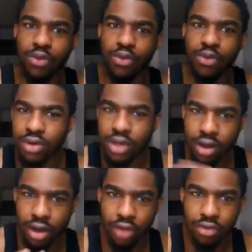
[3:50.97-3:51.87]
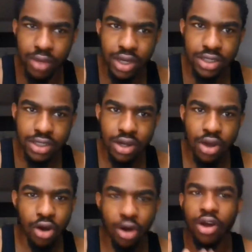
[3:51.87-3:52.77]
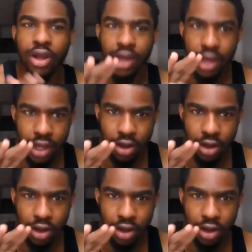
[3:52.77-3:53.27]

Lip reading: you ever need a confirmation on